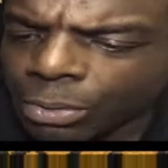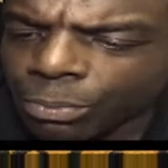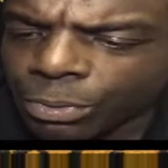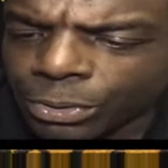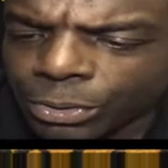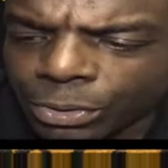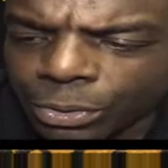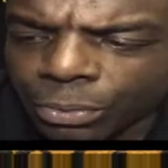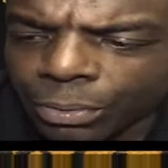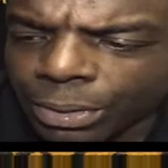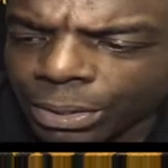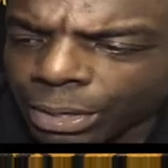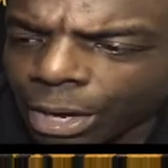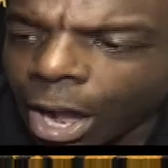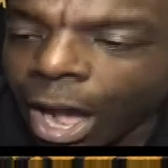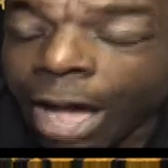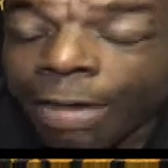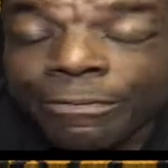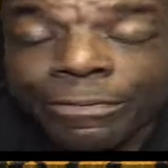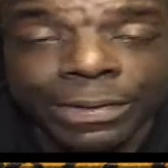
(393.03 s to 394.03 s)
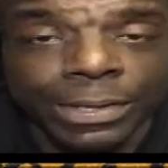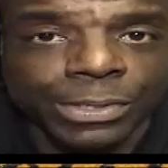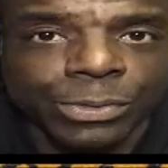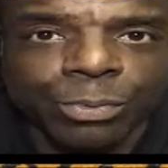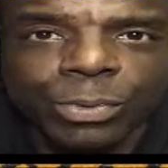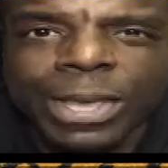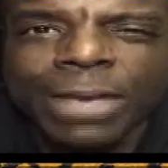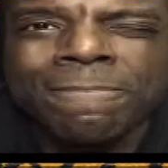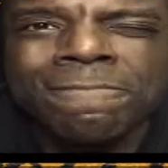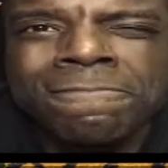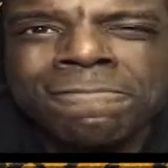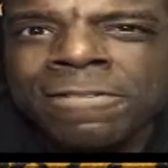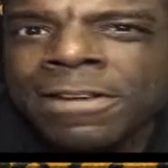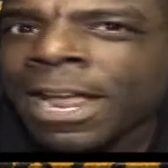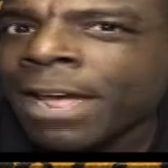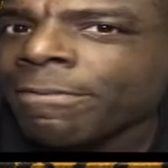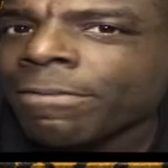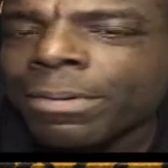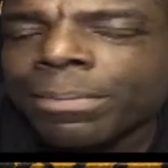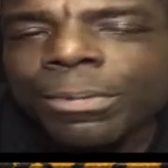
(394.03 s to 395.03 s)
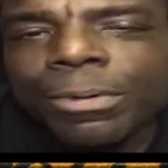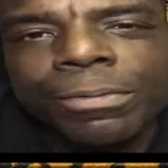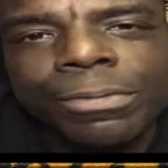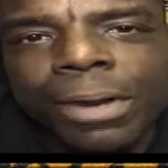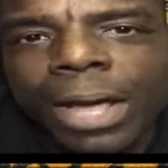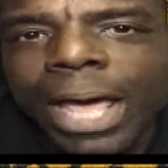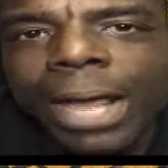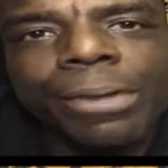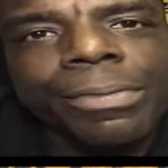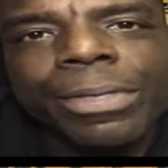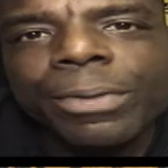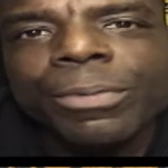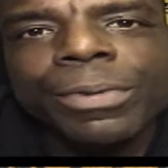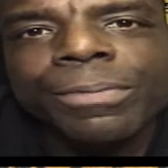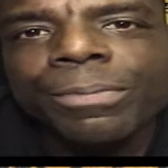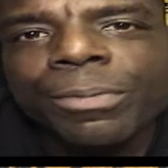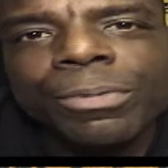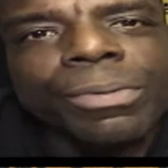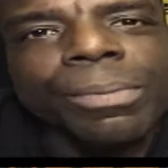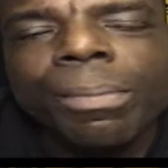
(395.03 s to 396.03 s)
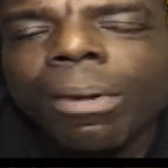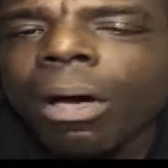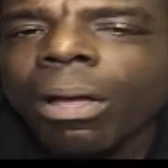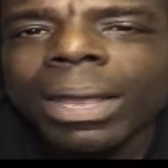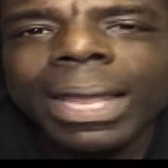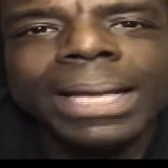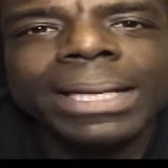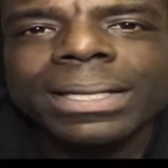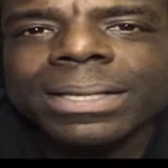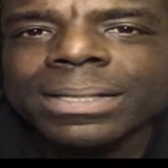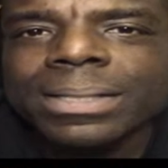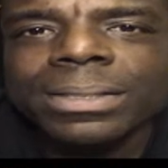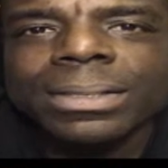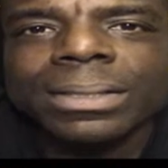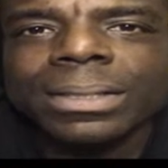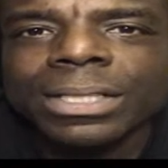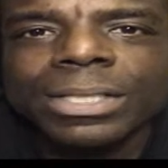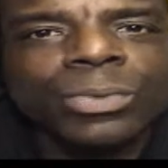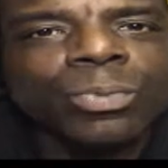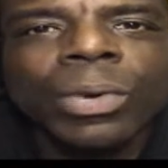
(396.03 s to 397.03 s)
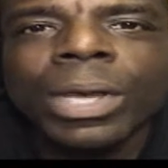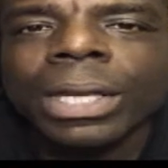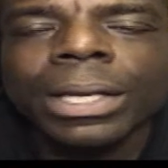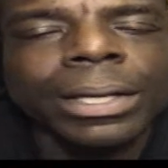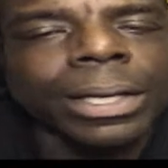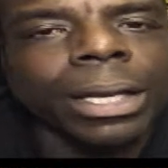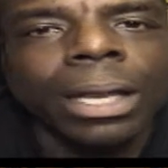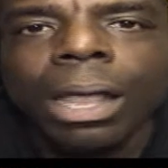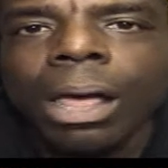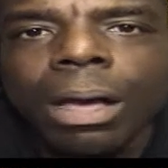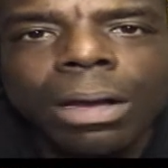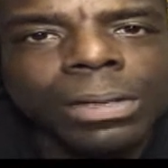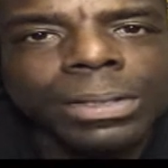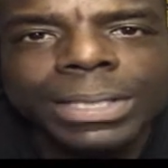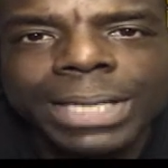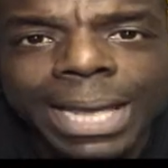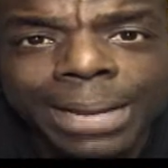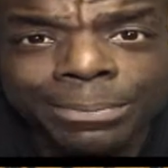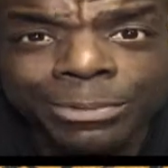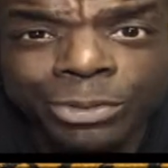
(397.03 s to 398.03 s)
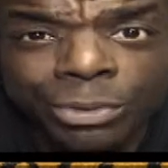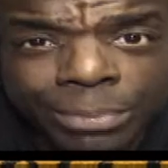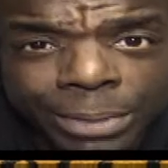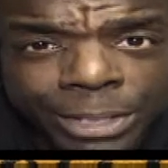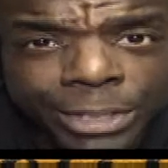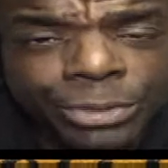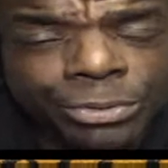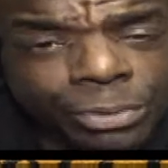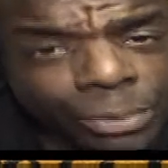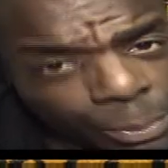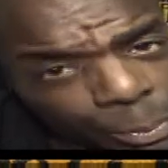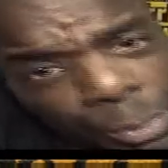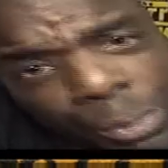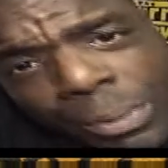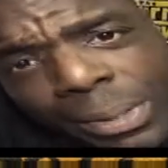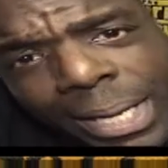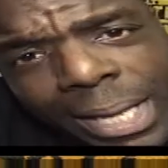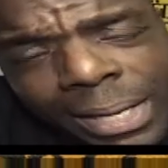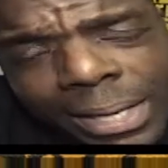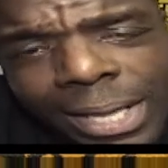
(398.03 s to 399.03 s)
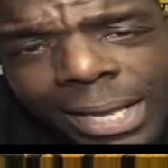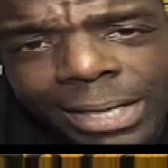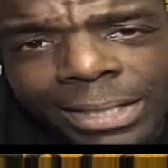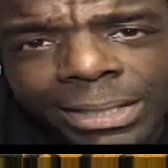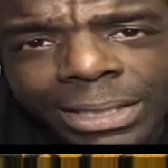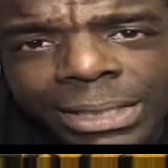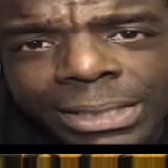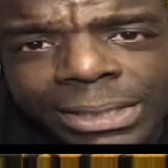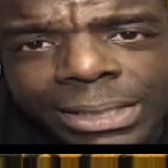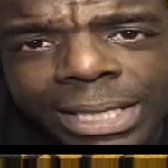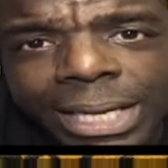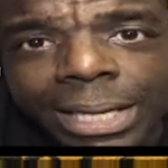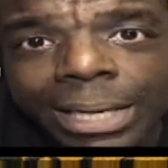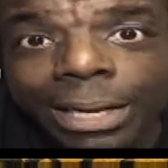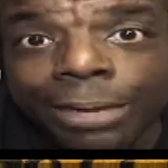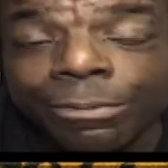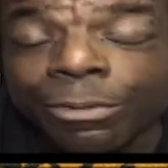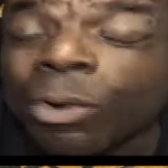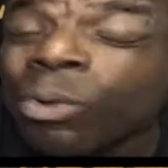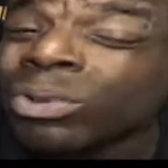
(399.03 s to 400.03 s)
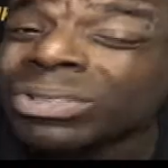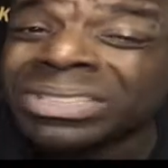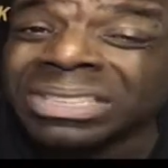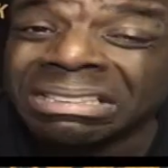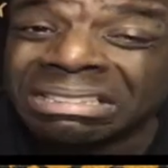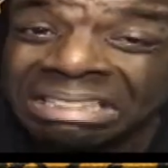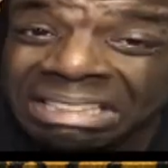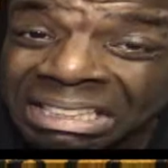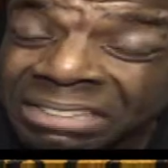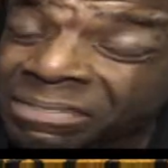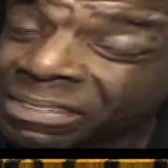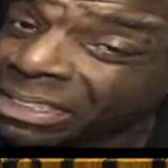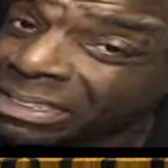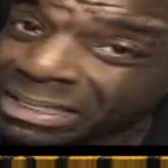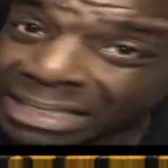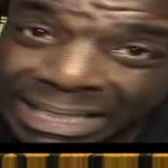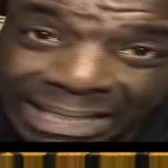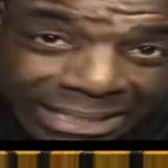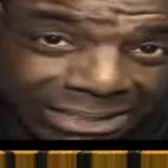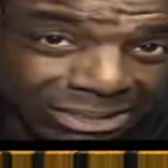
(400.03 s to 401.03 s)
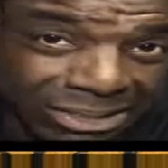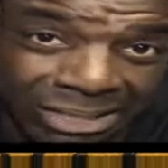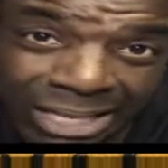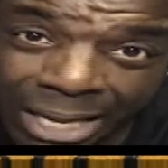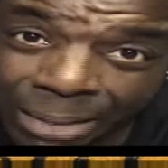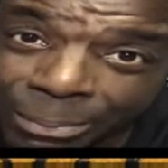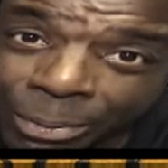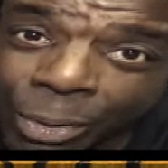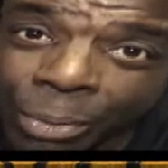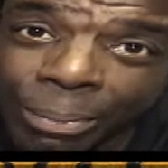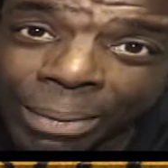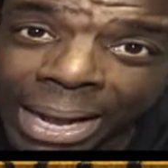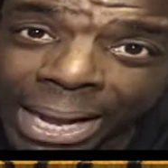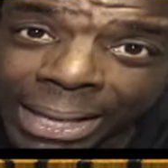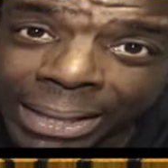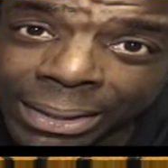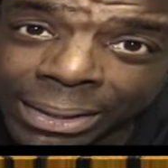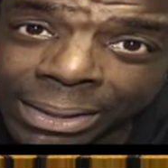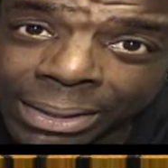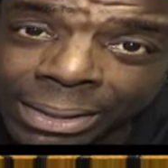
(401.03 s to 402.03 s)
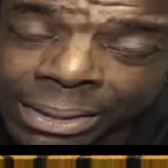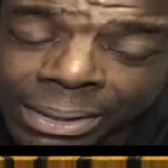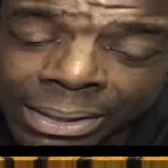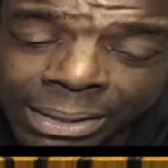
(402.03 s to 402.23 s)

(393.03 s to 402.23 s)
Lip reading: We're doing offense. We have never moved. I don't think we've moved the ball like this well in a long time. 2-minute drill, we went down and got a touchdown. Now, of course, the defense can't stop nobody.